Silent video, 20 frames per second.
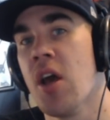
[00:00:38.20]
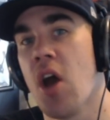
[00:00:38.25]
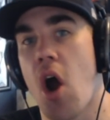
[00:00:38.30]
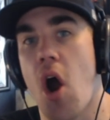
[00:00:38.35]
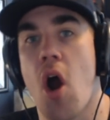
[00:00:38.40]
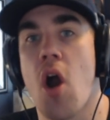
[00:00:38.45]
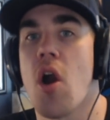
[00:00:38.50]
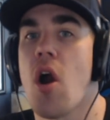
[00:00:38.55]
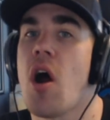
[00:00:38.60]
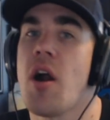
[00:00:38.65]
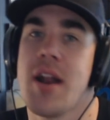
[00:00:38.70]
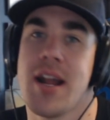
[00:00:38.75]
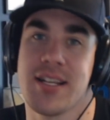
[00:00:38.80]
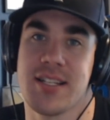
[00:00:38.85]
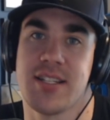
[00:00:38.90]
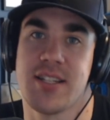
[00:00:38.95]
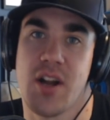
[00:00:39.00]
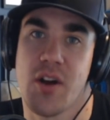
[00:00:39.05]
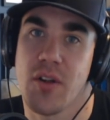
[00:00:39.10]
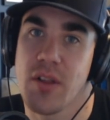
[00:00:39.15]
aren't, aren't
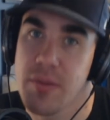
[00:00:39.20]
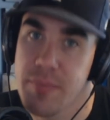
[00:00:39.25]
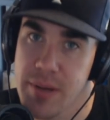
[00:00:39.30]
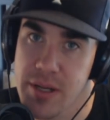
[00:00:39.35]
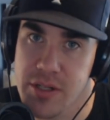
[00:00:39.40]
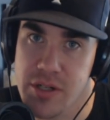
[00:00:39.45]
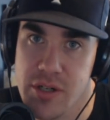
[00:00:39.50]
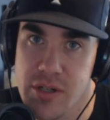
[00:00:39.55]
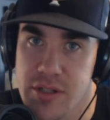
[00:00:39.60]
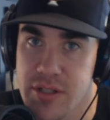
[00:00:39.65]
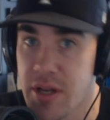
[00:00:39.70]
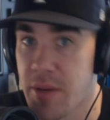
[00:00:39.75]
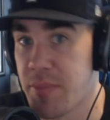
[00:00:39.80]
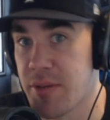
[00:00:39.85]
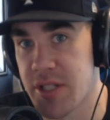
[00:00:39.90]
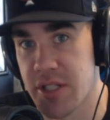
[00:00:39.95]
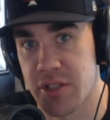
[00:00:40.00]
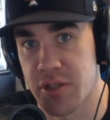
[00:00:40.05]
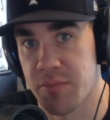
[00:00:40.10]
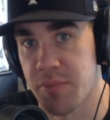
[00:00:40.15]
necessarily pitchers, they're
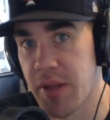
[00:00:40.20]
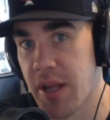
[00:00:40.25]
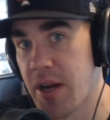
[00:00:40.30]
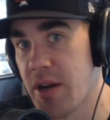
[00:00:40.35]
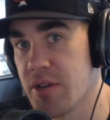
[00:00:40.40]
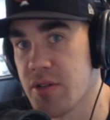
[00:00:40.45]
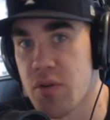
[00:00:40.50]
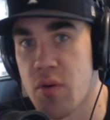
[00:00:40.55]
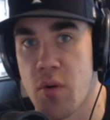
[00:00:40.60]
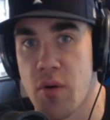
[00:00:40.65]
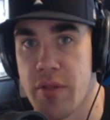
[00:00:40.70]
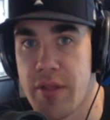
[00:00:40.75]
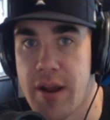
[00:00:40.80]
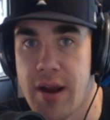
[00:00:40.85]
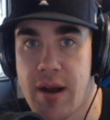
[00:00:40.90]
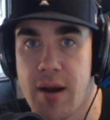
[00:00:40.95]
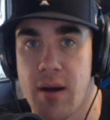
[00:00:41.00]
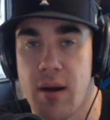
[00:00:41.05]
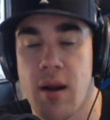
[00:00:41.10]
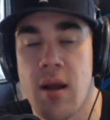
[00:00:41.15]
position players or
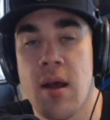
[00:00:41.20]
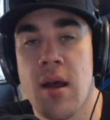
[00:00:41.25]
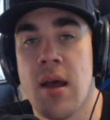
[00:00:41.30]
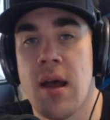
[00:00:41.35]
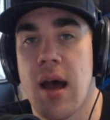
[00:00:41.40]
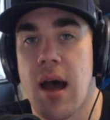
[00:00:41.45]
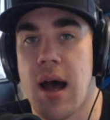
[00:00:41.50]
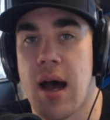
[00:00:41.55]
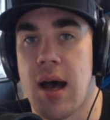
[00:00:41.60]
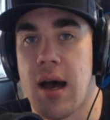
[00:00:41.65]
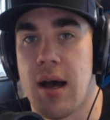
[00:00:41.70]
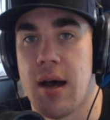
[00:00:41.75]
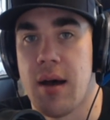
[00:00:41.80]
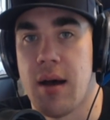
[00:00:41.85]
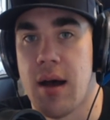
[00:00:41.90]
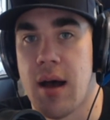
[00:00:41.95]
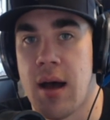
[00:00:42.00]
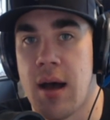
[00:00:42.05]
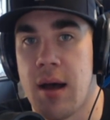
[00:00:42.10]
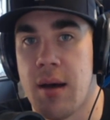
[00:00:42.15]
they're uh,
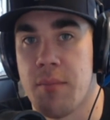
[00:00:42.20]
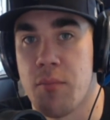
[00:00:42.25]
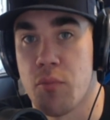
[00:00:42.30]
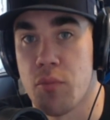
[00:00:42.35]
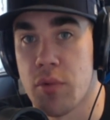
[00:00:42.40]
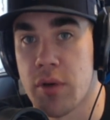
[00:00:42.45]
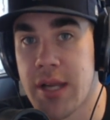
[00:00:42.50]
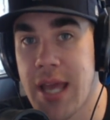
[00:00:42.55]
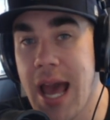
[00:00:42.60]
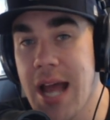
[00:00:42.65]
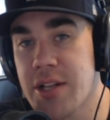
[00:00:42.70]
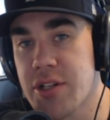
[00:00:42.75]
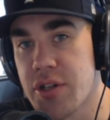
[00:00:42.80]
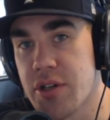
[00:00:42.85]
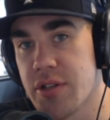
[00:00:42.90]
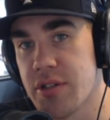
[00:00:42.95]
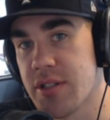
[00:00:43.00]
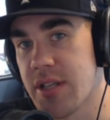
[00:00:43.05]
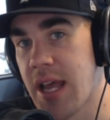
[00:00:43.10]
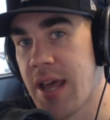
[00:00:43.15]
um,
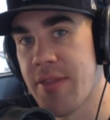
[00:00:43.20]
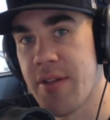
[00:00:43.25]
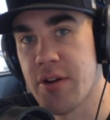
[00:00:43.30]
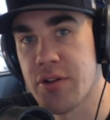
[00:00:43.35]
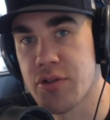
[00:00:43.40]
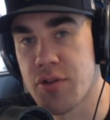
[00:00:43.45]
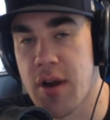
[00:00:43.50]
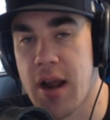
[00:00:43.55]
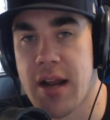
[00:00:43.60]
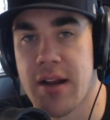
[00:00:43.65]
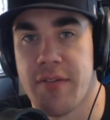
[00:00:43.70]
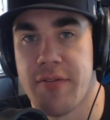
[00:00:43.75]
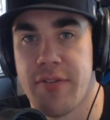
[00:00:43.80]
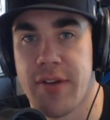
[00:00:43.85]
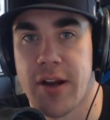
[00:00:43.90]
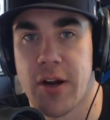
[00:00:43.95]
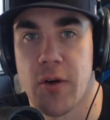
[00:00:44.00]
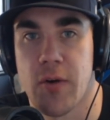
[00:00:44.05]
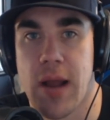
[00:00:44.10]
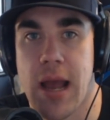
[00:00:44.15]
catchers, and they're trying to
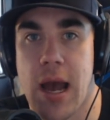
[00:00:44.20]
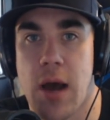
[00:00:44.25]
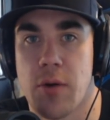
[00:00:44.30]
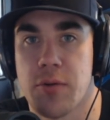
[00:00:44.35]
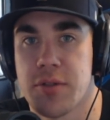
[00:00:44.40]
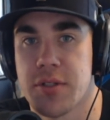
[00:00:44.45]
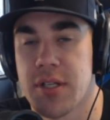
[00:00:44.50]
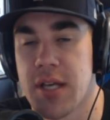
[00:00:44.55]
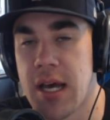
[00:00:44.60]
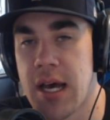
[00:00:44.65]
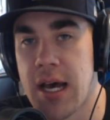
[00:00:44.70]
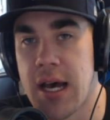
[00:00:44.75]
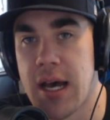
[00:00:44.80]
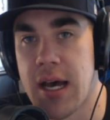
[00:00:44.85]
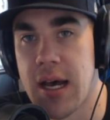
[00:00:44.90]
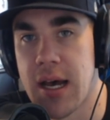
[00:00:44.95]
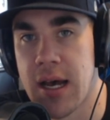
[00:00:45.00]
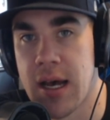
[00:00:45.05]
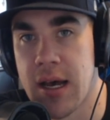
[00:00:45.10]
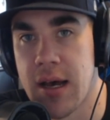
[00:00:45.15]
figure out. Uh,
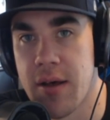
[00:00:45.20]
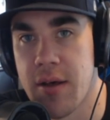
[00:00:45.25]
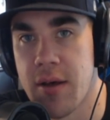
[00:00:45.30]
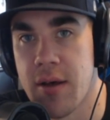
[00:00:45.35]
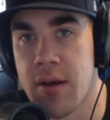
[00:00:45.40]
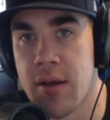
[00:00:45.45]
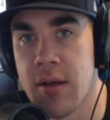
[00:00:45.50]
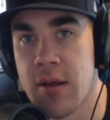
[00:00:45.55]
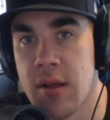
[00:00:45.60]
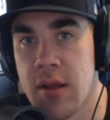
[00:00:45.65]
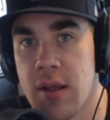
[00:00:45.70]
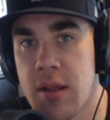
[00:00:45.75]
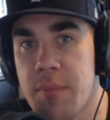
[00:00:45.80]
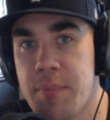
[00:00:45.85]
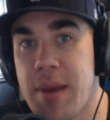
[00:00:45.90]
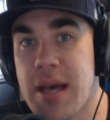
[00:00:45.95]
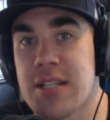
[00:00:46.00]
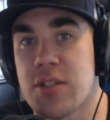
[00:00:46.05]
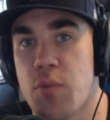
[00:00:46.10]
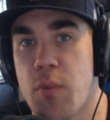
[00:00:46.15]
uh,
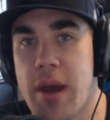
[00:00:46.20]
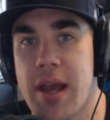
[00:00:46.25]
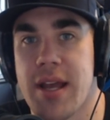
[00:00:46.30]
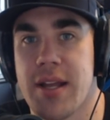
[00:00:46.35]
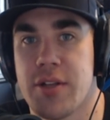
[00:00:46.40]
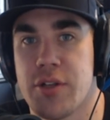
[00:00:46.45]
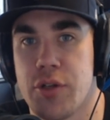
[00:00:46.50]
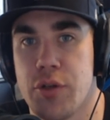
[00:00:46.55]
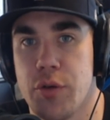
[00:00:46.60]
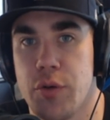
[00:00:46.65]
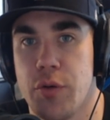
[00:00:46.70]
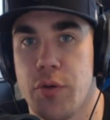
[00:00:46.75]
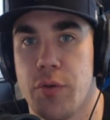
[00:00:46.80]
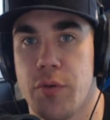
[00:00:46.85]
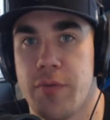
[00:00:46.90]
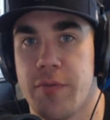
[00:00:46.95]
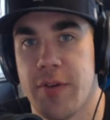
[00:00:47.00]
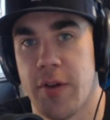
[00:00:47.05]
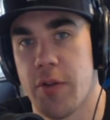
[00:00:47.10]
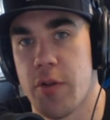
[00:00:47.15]
best way to
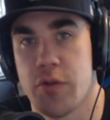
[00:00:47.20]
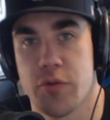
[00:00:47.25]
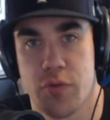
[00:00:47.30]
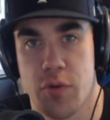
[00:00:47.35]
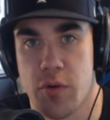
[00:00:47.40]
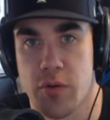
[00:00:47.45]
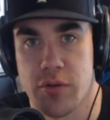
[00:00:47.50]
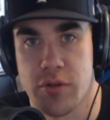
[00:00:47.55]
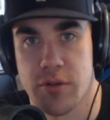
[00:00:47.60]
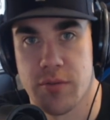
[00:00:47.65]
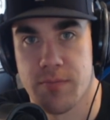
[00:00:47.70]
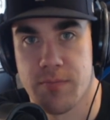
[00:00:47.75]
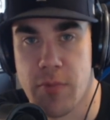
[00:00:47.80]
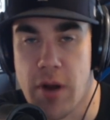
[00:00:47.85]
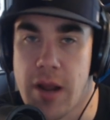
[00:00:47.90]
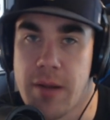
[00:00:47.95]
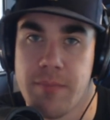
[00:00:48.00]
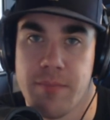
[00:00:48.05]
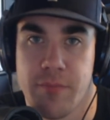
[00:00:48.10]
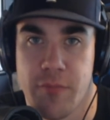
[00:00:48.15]
fill those roles,
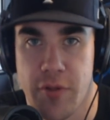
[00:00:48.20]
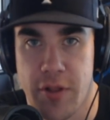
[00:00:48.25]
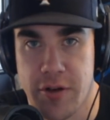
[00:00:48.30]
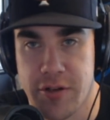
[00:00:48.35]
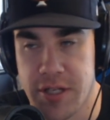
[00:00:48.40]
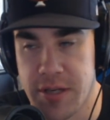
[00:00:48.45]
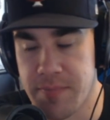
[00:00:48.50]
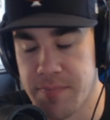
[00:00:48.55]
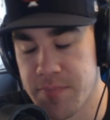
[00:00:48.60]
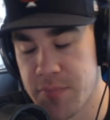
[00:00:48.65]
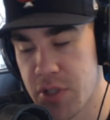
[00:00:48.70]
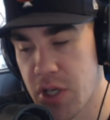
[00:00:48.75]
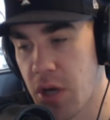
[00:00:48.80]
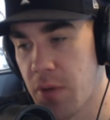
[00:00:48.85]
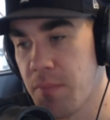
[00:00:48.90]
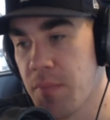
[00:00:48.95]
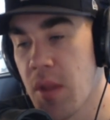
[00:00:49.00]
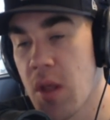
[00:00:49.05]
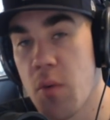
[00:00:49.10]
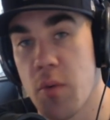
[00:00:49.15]
right, for their team.
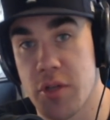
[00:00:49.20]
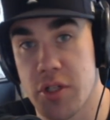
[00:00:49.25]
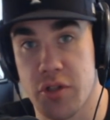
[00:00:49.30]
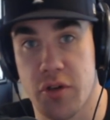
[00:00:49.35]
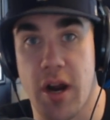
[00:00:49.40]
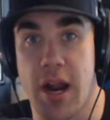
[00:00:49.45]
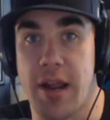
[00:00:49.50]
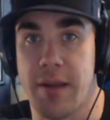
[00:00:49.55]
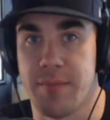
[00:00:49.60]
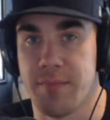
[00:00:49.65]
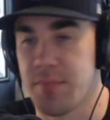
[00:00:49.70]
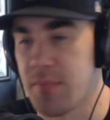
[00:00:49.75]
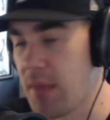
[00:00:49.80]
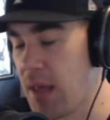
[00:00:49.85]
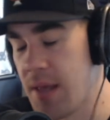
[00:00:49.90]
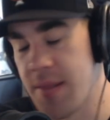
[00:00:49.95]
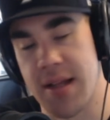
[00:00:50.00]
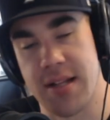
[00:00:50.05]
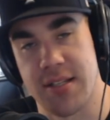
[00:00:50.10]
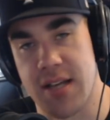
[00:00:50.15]
So, which is great,
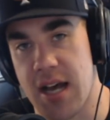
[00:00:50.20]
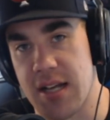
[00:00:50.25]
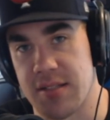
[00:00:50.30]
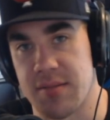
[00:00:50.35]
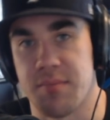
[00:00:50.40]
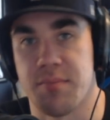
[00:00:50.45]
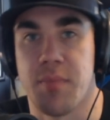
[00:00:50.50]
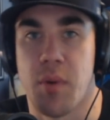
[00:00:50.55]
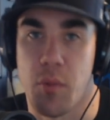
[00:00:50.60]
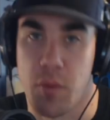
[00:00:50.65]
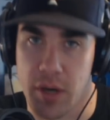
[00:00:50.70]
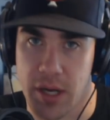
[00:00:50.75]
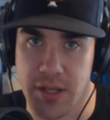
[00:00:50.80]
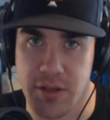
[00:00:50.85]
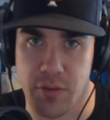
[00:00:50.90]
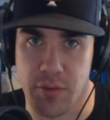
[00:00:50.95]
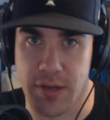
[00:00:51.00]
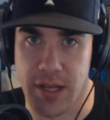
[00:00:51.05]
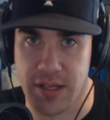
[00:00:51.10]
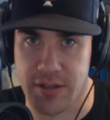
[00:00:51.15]
and that's awesome. But we'll get
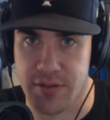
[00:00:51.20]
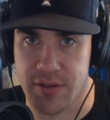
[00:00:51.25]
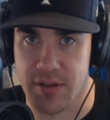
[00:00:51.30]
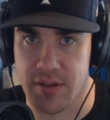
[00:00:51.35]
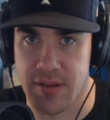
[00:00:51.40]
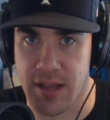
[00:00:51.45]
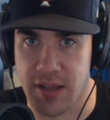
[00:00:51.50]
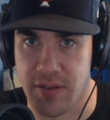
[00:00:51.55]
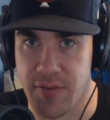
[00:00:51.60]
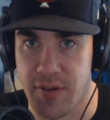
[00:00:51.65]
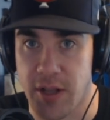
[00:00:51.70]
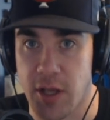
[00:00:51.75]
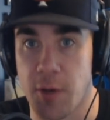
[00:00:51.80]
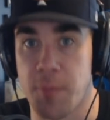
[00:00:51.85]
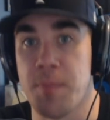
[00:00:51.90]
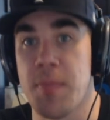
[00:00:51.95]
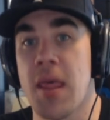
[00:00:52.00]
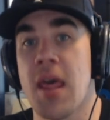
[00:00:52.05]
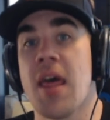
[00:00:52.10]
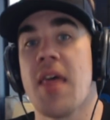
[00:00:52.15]
to it next next video.
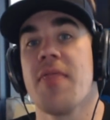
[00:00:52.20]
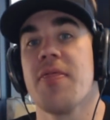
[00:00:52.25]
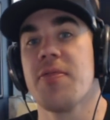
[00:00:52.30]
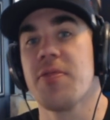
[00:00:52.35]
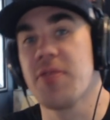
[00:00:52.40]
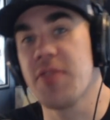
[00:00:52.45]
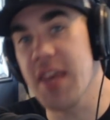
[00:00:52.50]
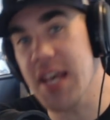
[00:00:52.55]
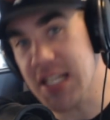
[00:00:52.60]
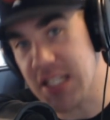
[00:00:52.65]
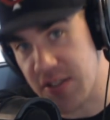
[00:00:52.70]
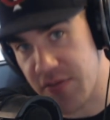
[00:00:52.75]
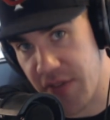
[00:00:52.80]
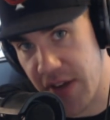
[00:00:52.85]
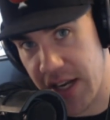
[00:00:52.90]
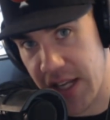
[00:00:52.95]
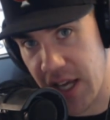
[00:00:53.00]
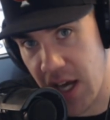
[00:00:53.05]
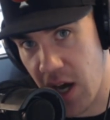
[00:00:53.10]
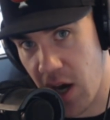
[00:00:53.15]
This
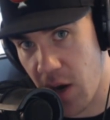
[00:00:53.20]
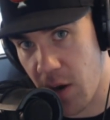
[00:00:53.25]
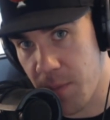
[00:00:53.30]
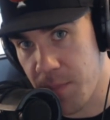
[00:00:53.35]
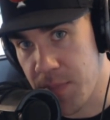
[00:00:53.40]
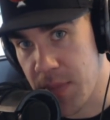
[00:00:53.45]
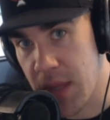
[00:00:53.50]
video,